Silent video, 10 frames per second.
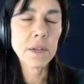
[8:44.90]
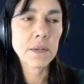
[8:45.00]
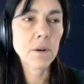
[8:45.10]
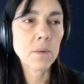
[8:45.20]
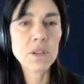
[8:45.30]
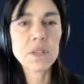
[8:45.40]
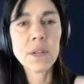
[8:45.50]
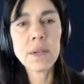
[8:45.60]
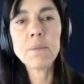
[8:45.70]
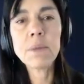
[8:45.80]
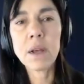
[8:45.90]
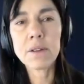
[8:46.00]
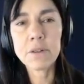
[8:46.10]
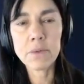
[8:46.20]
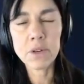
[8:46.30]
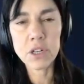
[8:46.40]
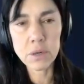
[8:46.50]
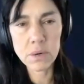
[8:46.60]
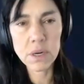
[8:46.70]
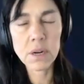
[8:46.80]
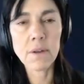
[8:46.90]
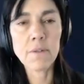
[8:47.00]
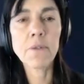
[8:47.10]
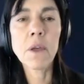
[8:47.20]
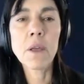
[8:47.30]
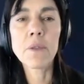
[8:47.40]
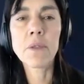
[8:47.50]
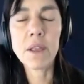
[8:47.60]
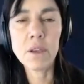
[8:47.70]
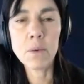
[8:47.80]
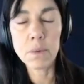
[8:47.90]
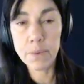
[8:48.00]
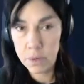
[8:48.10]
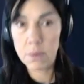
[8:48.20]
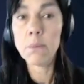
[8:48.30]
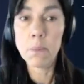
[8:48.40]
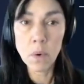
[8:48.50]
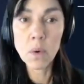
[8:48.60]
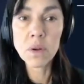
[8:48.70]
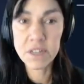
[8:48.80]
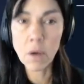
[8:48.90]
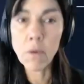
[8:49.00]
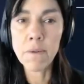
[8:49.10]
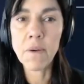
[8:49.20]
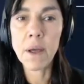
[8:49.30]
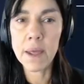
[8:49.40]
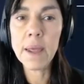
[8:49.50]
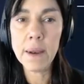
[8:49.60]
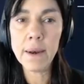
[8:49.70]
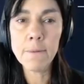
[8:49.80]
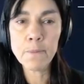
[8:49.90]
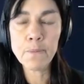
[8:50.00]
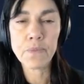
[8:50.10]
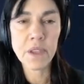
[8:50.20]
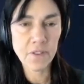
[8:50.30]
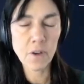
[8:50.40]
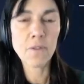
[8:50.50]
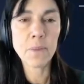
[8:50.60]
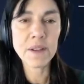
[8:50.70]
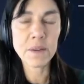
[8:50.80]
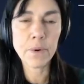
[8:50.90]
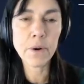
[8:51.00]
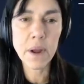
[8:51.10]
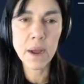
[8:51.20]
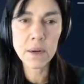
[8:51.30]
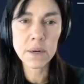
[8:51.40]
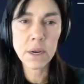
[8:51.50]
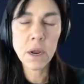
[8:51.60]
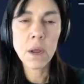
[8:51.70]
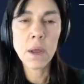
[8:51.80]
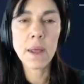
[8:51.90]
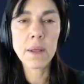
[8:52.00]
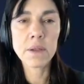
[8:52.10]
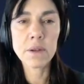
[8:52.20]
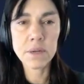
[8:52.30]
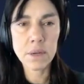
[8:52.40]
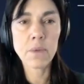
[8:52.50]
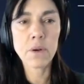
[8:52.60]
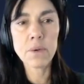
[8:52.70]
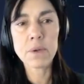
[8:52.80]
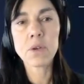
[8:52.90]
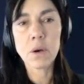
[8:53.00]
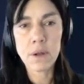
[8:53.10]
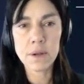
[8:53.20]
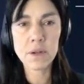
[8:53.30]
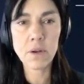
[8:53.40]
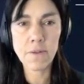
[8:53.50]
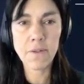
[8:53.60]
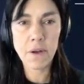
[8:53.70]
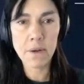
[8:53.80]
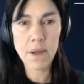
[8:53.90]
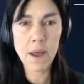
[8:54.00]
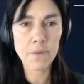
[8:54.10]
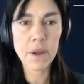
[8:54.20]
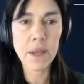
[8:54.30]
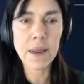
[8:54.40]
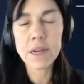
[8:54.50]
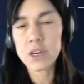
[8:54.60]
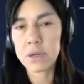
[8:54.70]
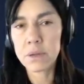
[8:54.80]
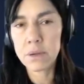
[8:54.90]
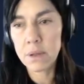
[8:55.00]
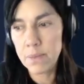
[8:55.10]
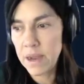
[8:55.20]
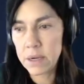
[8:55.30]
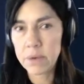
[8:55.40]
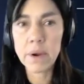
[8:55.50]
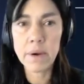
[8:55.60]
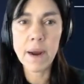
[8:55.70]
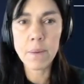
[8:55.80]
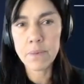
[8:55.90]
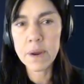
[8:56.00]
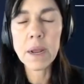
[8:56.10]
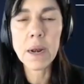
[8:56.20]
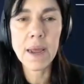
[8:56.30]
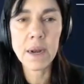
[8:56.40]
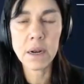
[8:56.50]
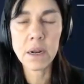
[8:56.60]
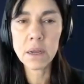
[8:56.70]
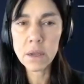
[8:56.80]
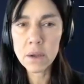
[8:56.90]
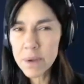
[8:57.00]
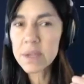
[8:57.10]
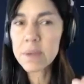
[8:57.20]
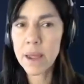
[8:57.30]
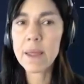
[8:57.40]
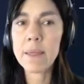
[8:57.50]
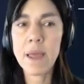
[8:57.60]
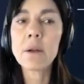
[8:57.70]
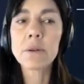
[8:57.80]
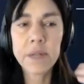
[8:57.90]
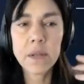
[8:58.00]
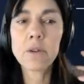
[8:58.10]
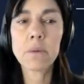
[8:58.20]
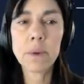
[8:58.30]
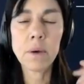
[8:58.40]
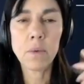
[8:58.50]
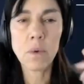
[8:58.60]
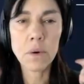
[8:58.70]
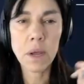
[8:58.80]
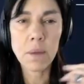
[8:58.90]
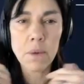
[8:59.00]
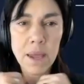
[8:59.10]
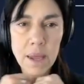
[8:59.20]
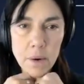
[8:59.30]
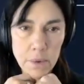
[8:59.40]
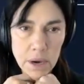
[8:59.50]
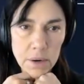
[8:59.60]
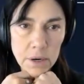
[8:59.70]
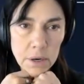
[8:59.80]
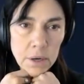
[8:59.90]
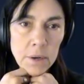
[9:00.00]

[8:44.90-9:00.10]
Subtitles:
So it would seem counterintuitive that you would put more sulfur in a sulfur-based product into someone who's got a sulfur upregulation, the bacteria are upregulated. Can you explain that? Because that took me a while to get my head around